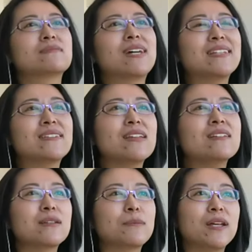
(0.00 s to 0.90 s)
I
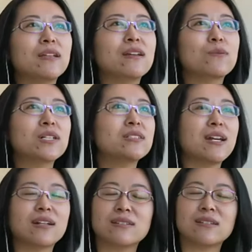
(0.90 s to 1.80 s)
think depending on what
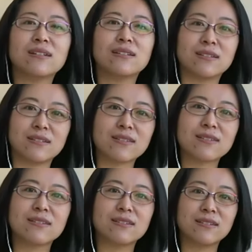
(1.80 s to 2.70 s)
technique it is.